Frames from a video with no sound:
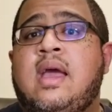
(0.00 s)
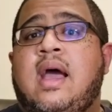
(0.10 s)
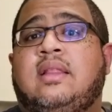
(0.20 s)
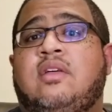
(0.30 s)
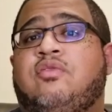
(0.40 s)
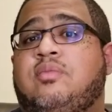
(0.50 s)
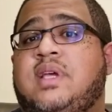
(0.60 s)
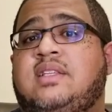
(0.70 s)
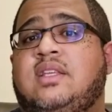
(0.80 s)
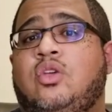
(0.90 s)
And then from
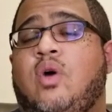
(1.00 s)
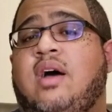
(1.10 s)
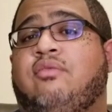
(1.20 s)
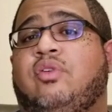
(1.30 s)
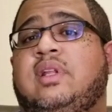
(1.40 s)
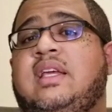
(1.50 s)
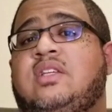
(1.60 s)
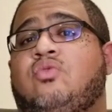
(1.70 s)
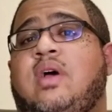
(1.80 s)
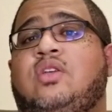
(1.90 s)
testing, you have
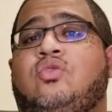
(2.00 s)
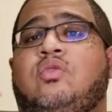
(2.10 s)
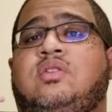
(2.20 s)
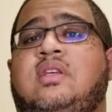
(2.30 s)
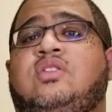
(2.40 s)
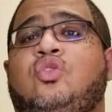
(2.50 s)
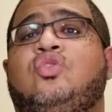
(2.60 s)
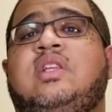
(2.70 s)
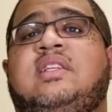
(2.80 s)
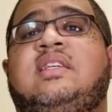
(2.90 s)
release, right? So it's
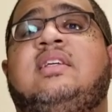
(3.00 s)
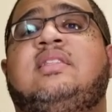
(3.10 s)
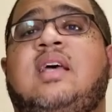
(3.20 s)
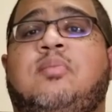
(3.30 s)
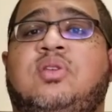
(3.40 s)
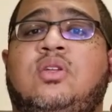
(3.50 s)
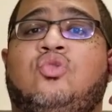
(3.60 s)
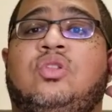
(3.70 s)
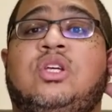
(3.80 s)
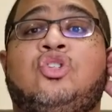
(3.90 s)
usually 6 steps in
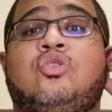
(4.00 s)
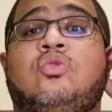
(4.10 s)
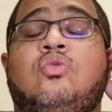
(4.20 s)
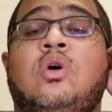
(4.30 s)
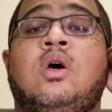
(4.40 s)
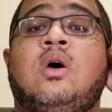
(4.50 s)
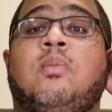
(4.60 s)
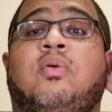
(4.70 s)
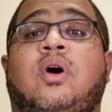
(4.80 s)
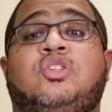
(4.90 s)
traditional
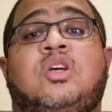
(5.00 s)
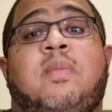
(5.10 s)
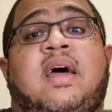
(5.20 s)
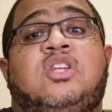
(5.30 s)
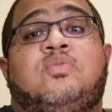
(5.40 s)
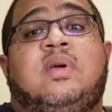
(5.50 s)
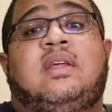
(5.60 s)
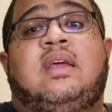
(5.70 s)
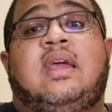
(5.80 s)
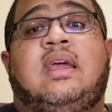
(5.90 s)
project
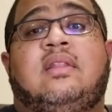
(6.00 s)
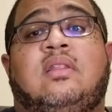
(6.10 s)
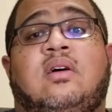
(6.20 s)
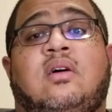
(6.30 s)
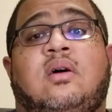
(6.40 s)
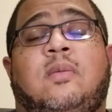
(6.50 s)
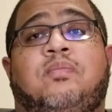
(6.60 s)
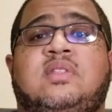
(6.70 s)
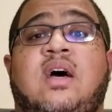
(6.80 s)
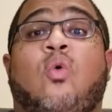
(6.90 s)
management in the
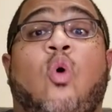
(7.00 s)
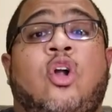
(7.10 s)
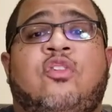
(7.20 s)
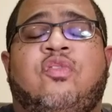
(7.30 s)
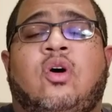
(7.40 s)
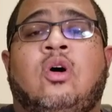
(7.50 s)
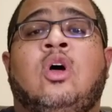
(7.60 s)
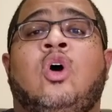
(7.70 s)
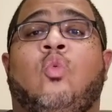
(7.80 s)
waterfall.